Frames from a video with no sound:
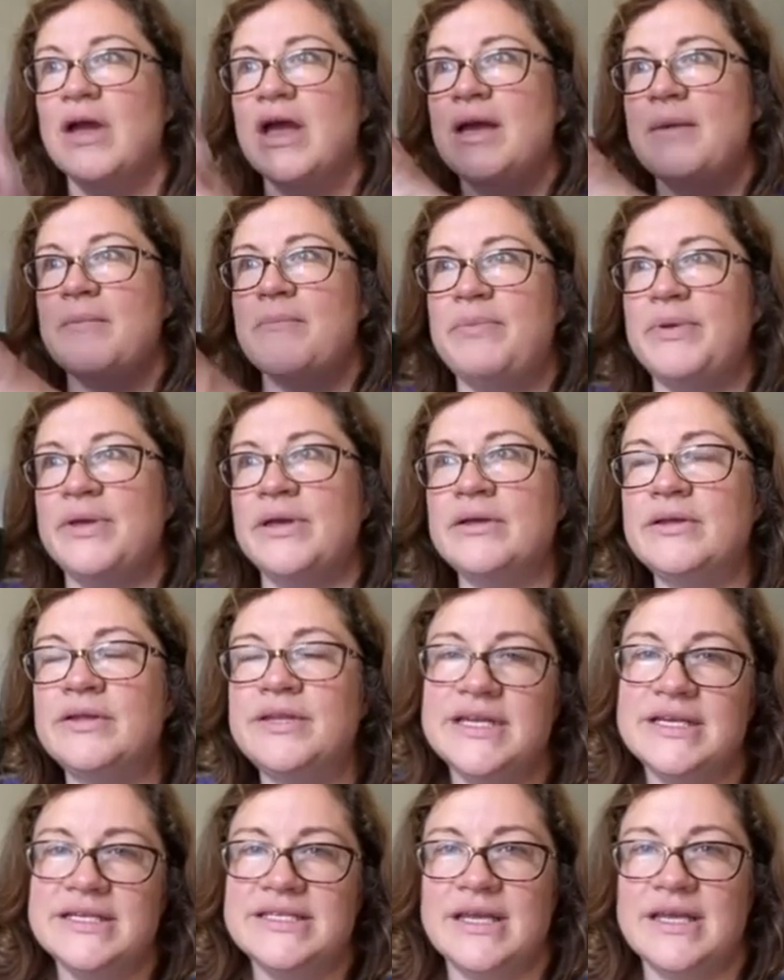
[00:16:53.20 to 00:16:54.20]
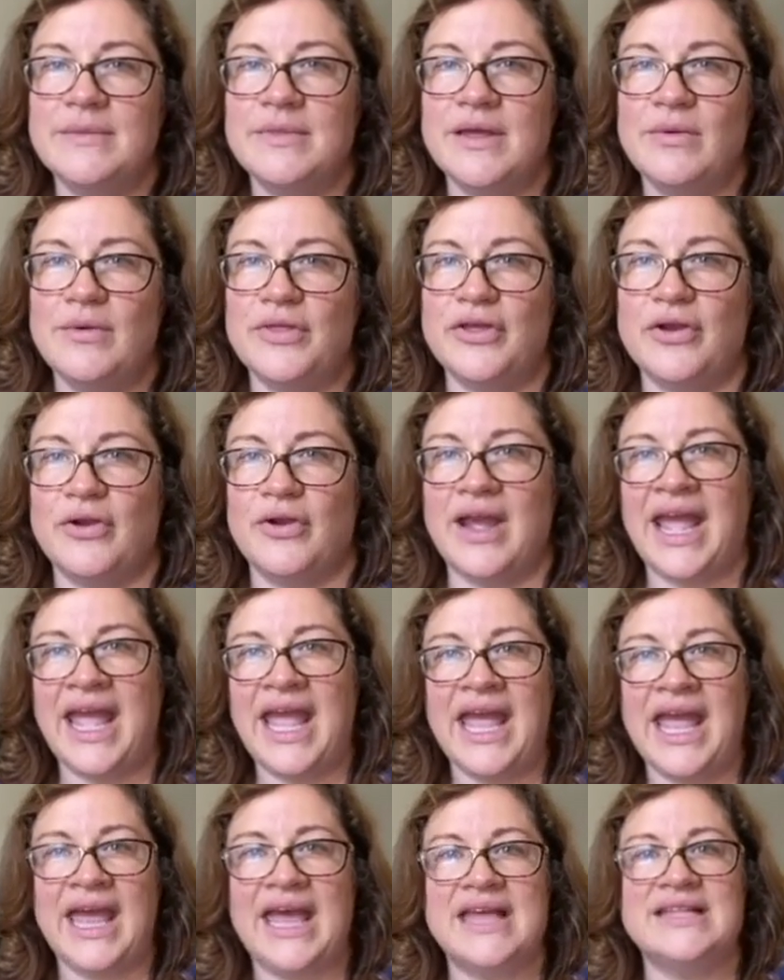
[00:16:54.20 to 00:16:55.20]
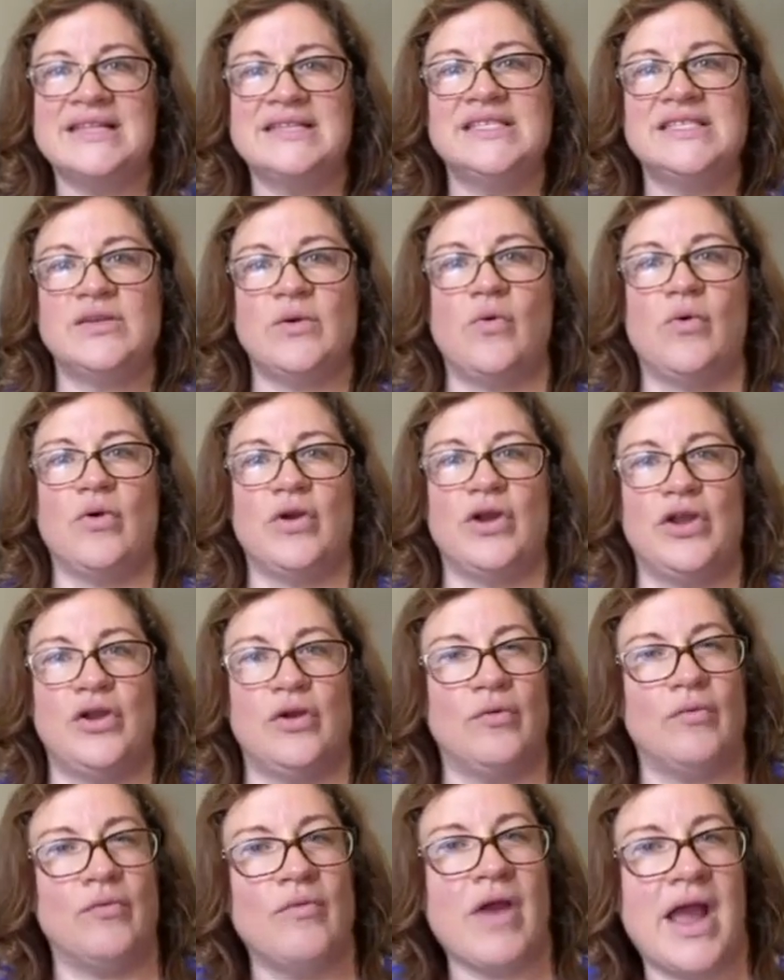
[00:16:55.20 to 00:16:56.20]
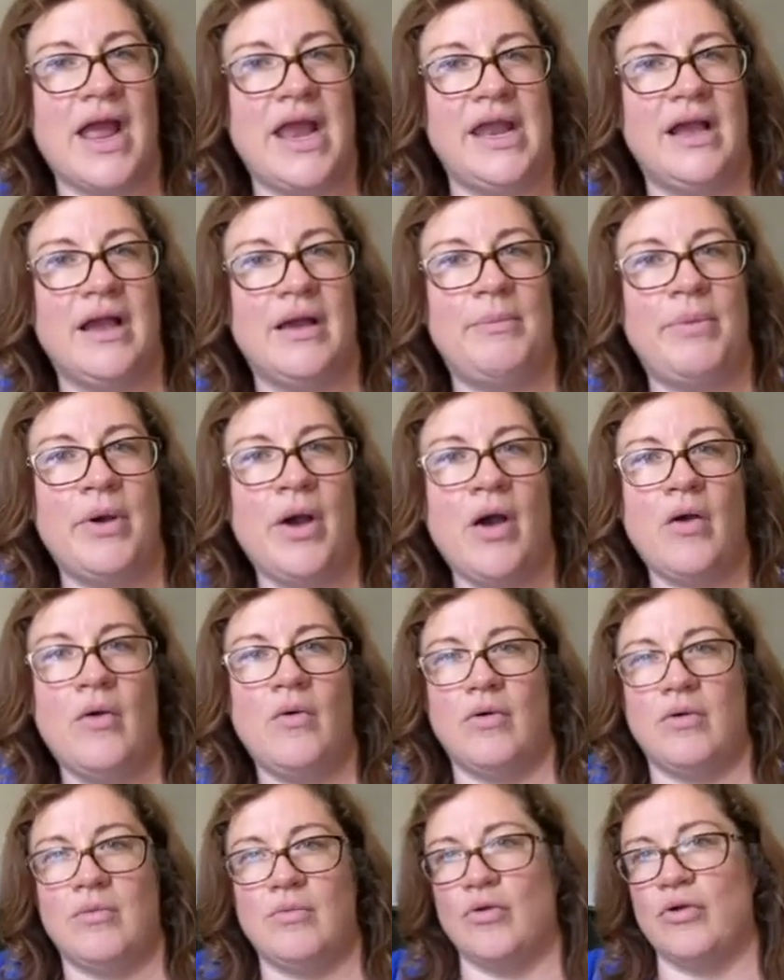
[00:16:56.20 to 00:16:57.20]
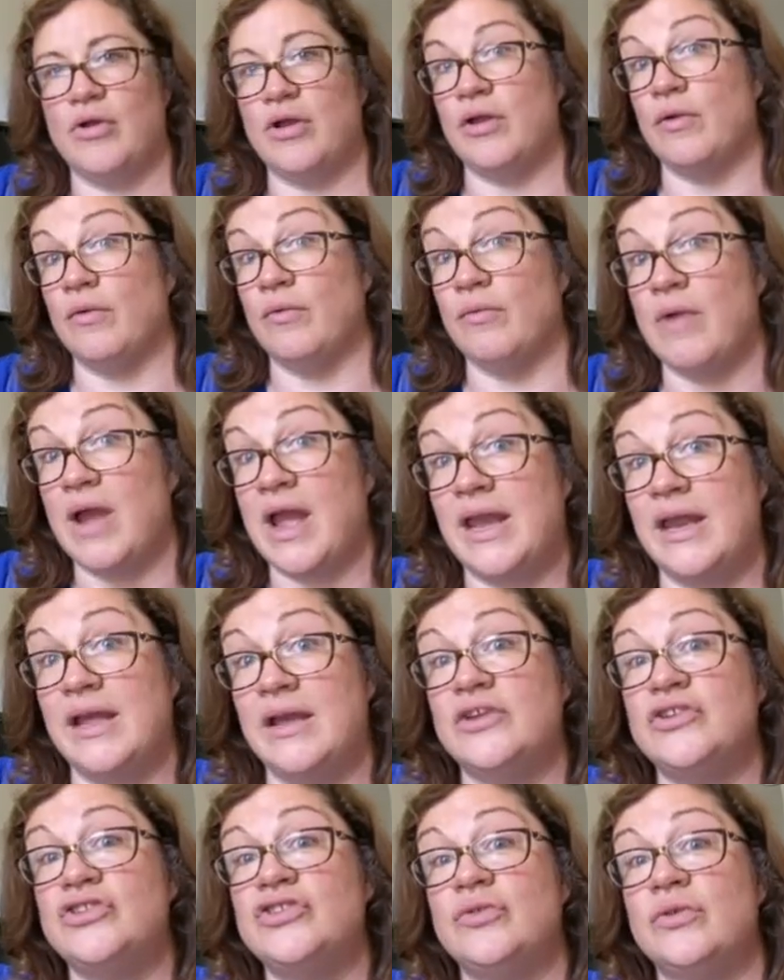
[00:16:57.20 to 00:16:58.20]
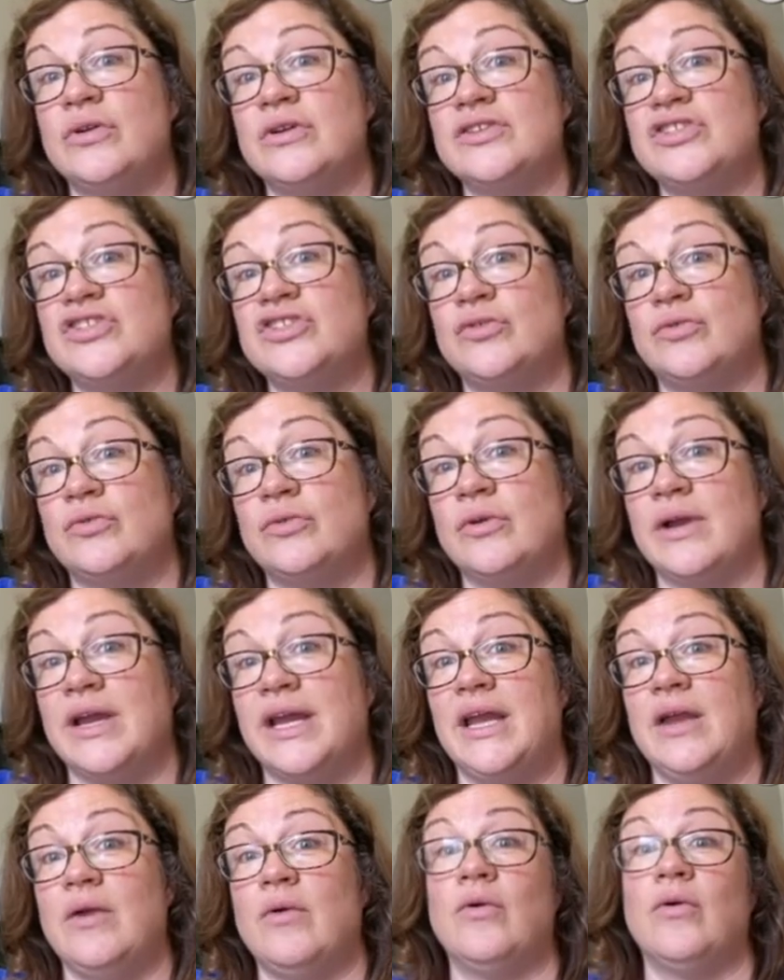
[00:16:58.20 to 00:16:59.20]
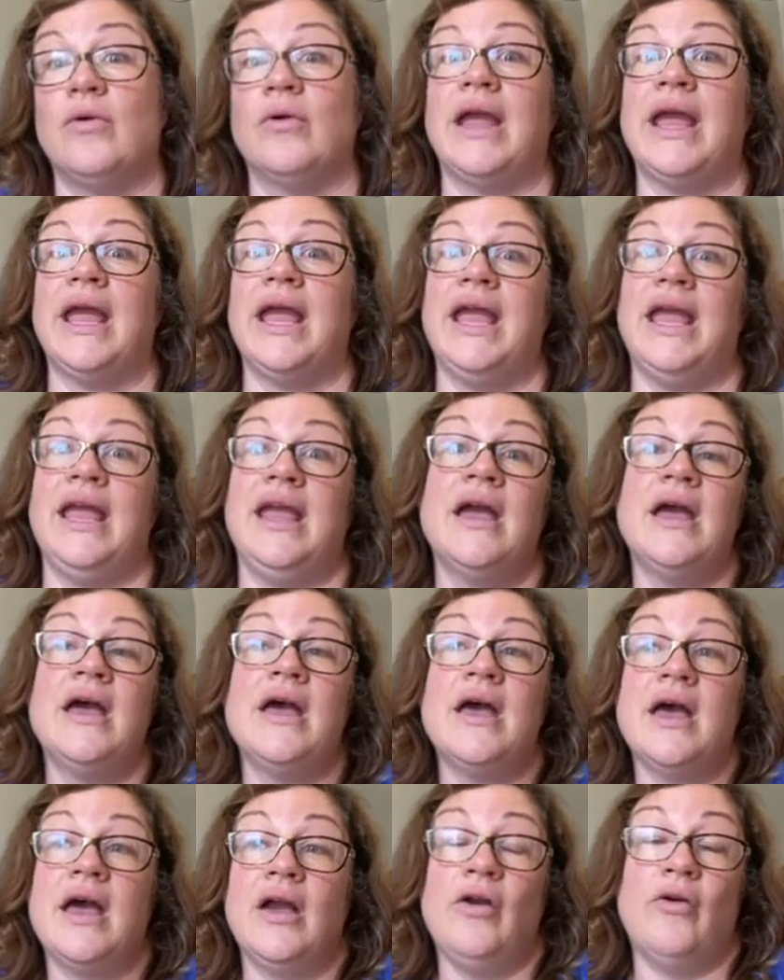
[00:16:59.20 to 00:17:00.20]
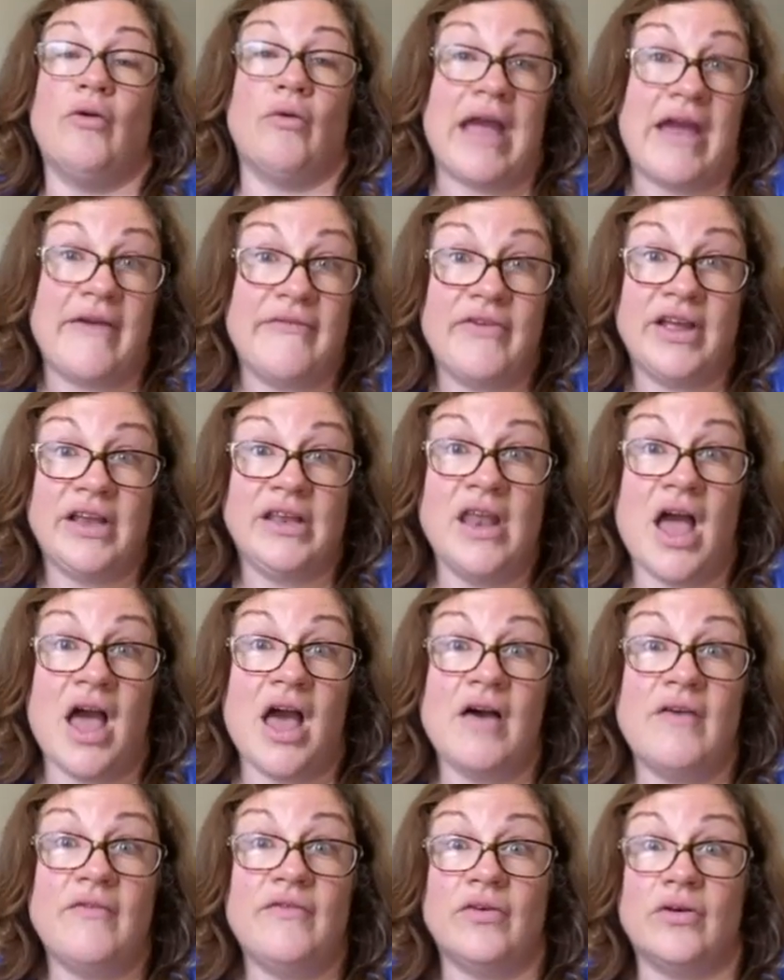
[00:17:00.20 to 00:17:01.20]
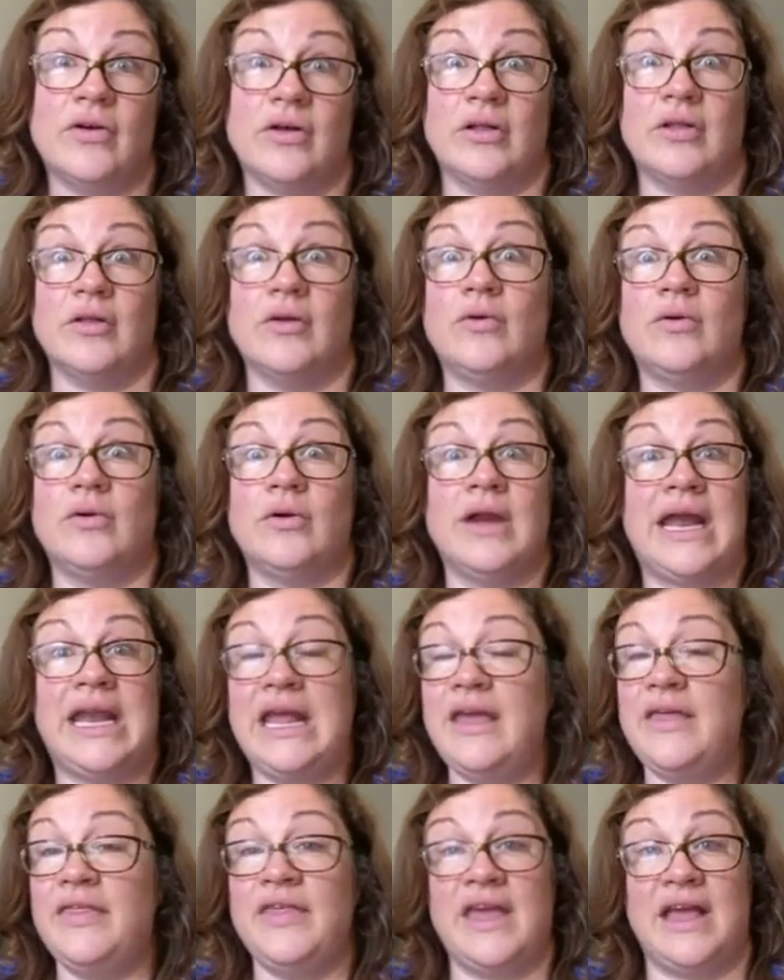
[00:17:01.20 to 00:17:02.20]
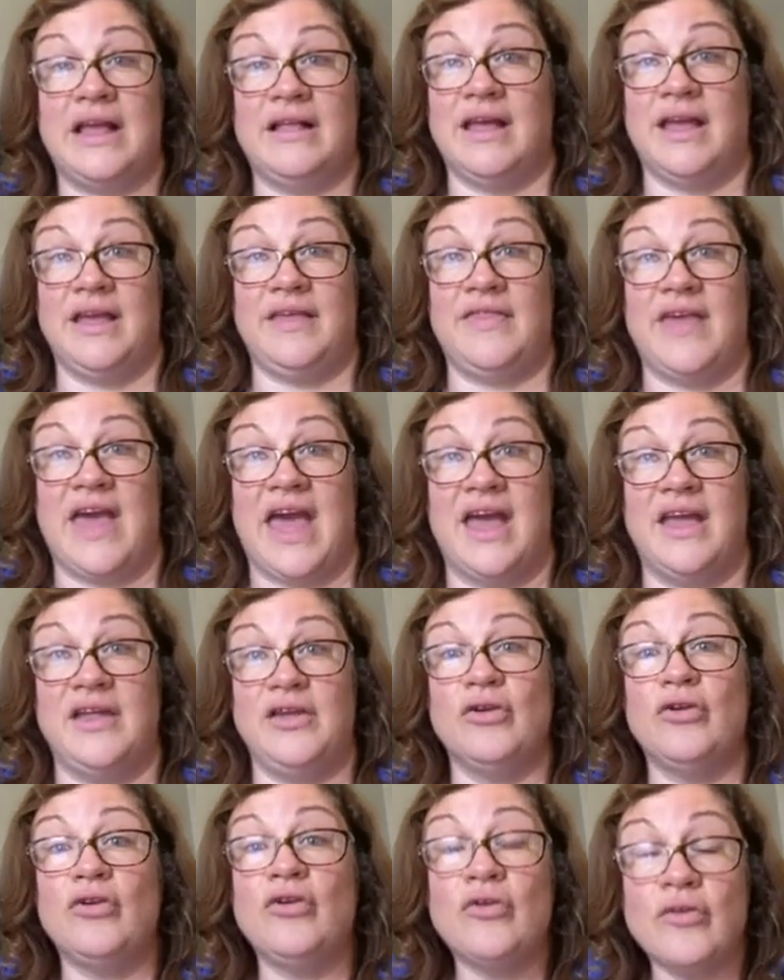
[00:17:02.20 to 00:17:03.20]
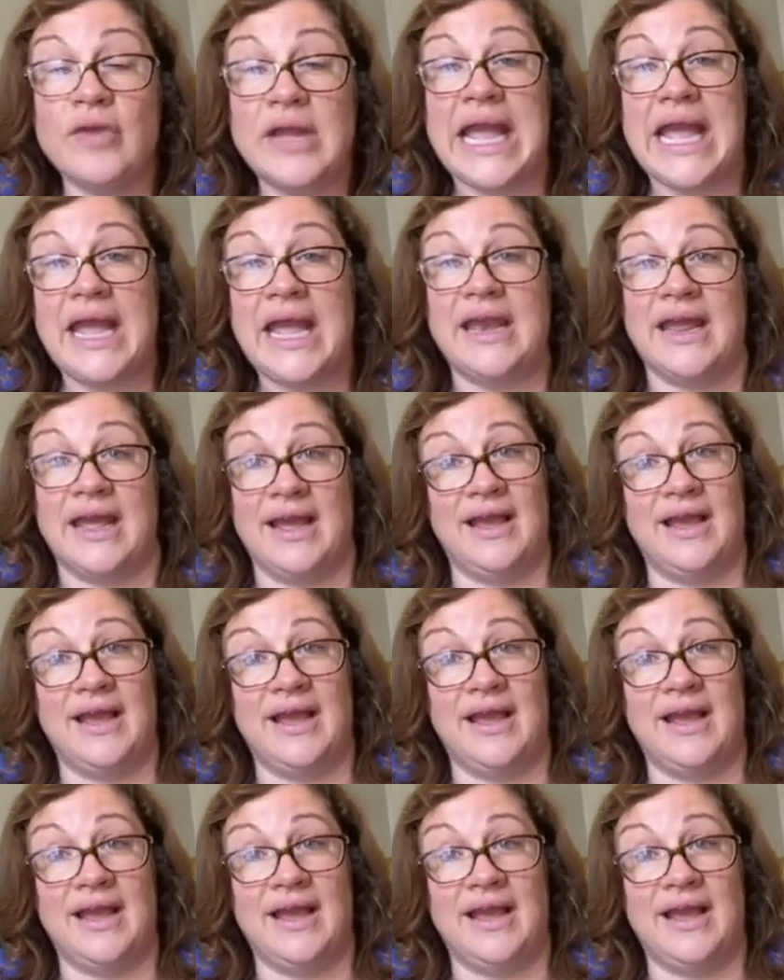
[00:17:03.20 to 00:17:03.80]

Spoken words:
building something with your hands, or you're writing a poem, or you're writing a short story, or a graphic novel, or anything like that, you're creating.